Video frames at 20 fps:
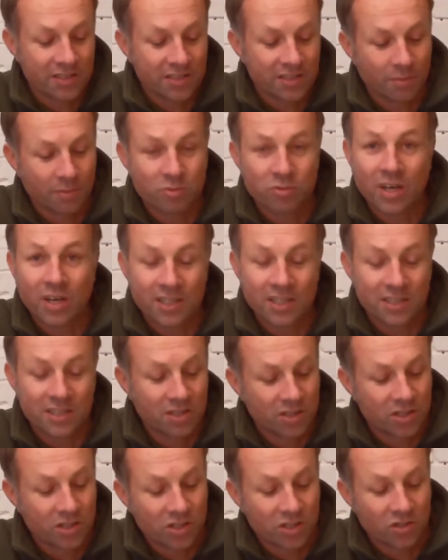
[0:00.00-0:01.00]
a predator
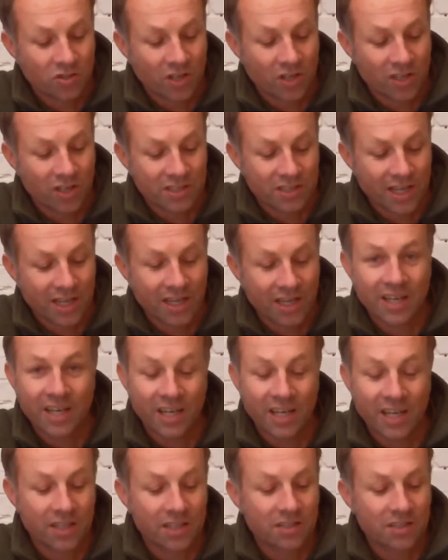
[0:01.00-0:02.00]
does try and take and eat
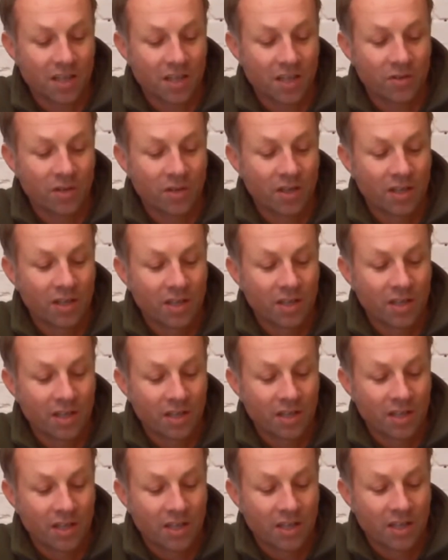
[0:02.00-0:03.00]
the toad,
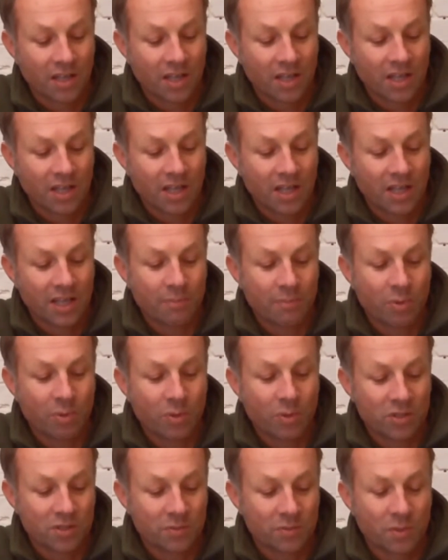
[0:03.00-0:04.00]
that
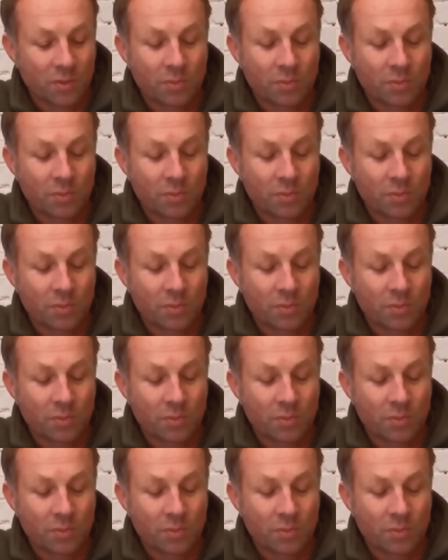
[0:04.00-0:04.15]
poison will be